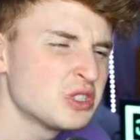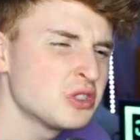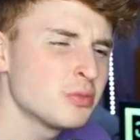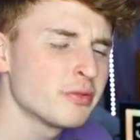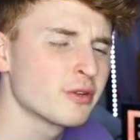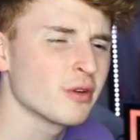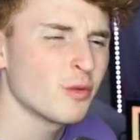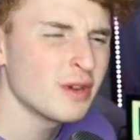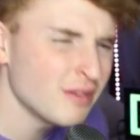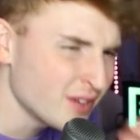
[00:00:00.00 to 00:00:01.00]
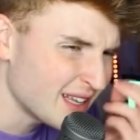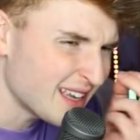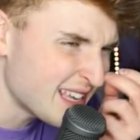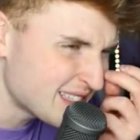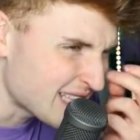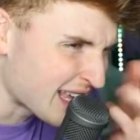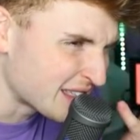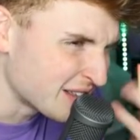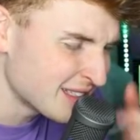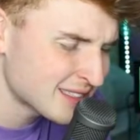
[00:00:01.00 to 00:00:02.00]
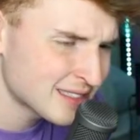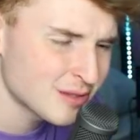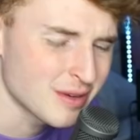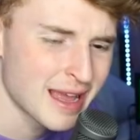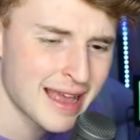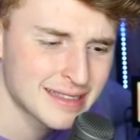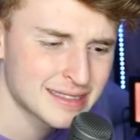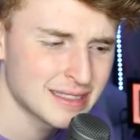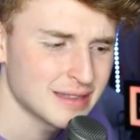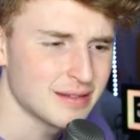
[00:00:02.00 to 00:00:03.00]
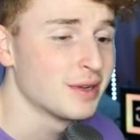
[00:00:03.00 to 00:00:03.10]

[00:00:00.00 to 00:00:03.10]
Super gross. What even is that, dude? That's so nasty.